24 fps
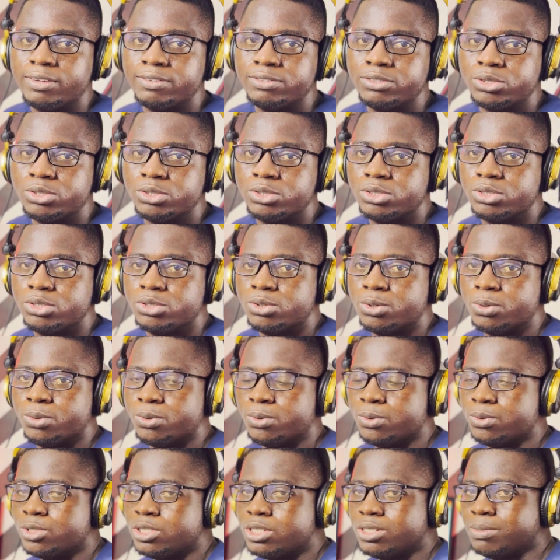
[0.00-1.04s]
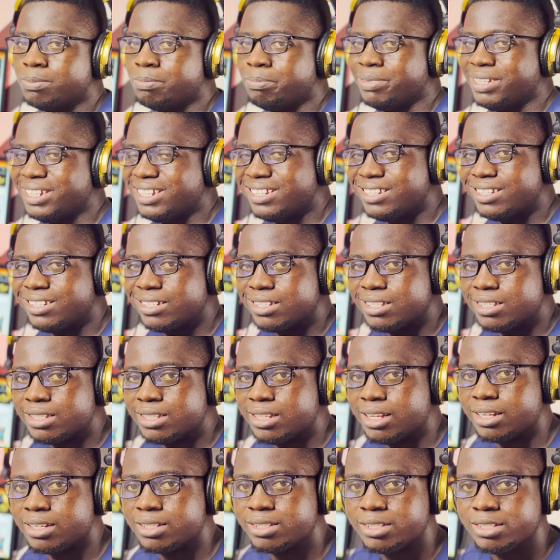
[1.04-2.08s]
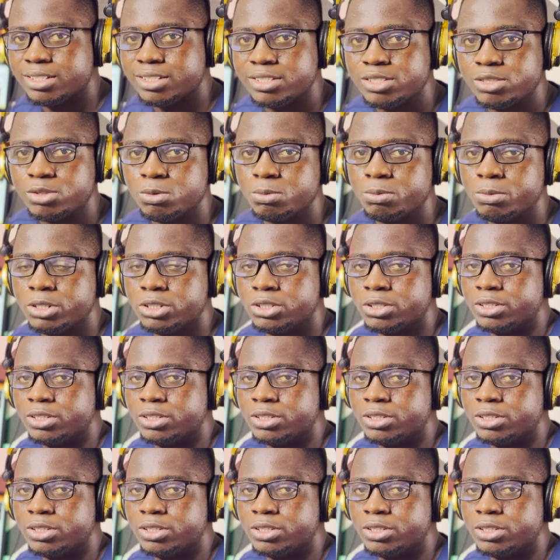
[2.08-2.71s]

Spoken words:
tools to spin these texts to make sure